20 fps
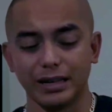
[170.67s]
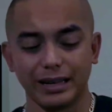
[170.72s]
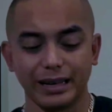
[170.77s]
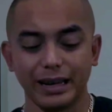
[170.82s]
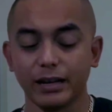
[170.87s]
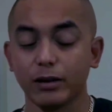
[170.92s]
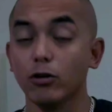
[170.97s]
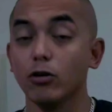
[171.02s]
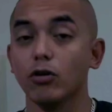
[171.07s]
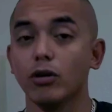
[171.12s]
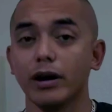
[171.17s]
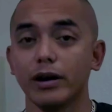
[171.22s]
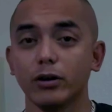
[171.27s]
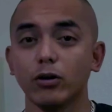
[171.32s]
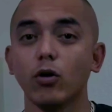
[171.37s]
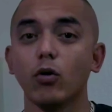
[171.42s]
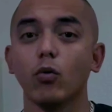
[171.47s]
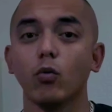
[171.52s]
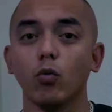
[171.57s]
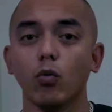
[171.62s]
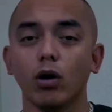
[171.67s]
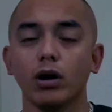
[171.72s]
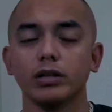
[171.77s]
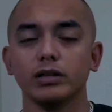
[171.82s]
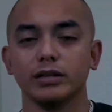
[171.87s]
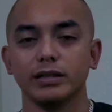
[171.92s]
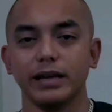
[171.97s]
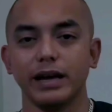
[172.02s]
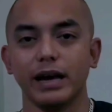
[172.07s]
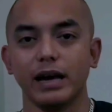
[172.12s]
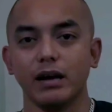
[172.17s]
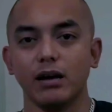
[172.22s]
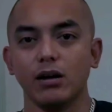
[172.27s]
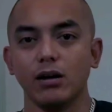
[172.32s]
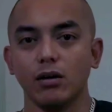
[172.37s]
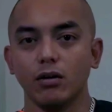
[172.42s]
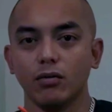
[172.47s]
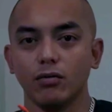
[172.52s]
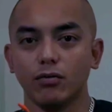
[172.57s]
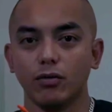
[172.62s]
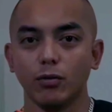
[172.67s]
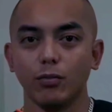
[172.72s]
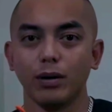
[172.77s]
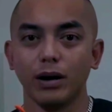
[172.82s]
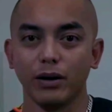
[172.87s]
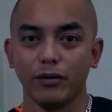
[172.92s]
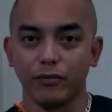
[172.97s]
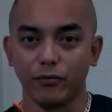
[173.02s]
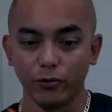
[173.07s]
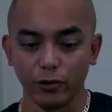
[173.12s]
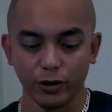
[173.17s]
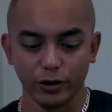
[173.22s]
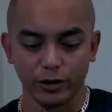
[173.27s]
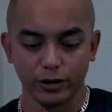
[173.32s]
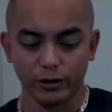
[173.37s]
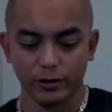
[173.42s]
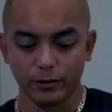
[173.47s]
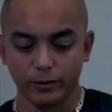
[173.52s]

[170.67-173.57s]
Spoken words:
Like, I don't want that for my foot.